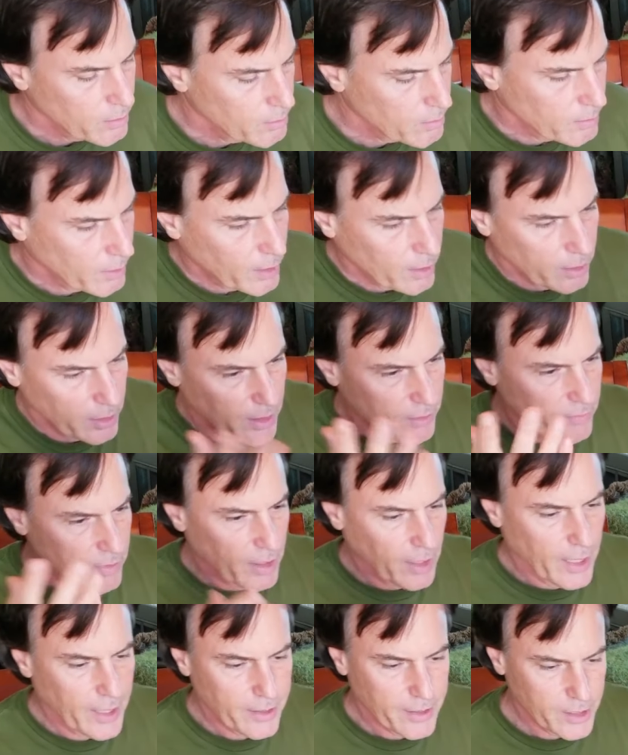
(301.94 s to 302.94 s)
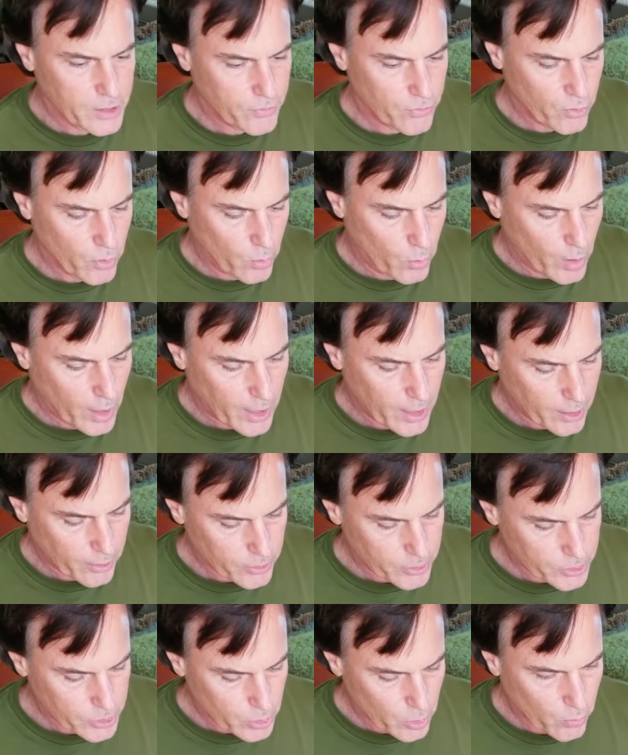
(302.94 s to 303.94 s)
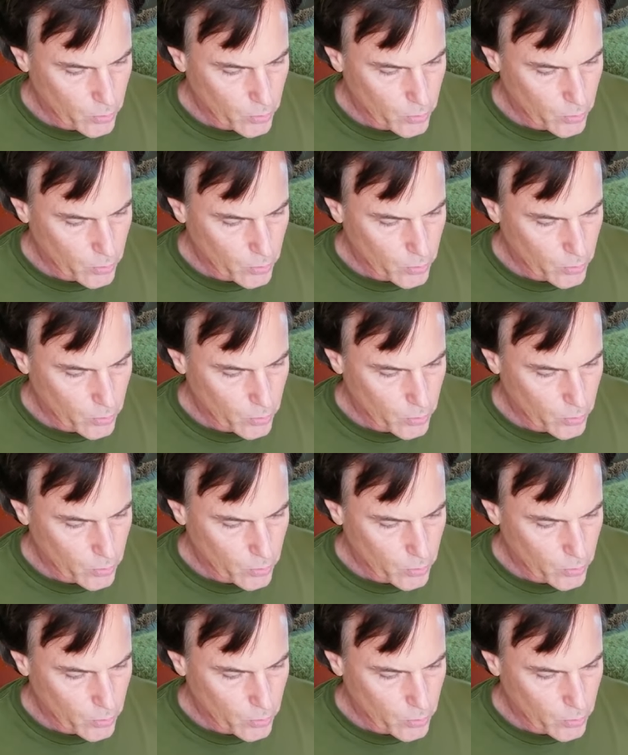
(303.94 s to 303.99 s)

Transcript: kind of leave it like this for a while. There's no